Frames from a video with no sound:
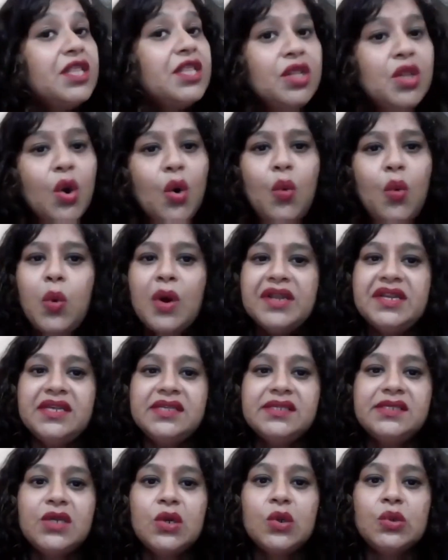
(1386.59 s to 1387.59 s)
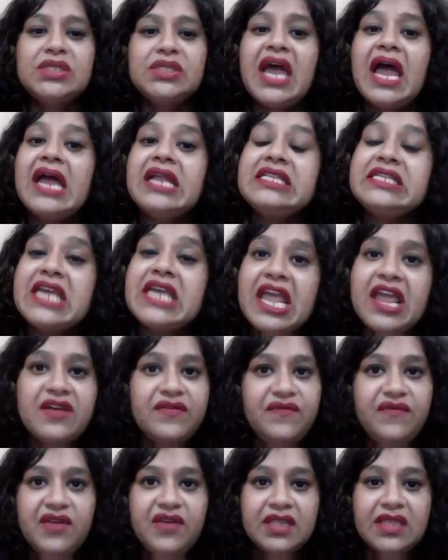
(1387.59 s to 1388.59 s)
no one is good at
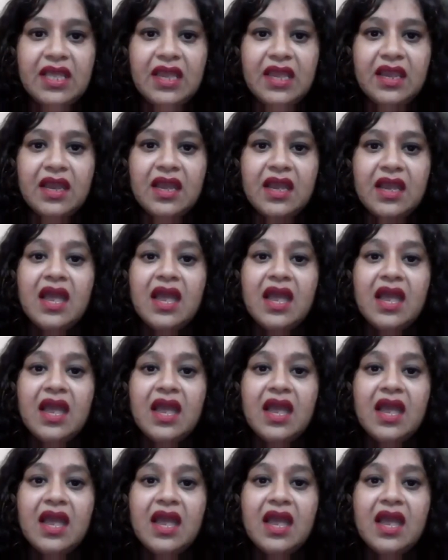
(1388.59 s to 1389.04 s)
everything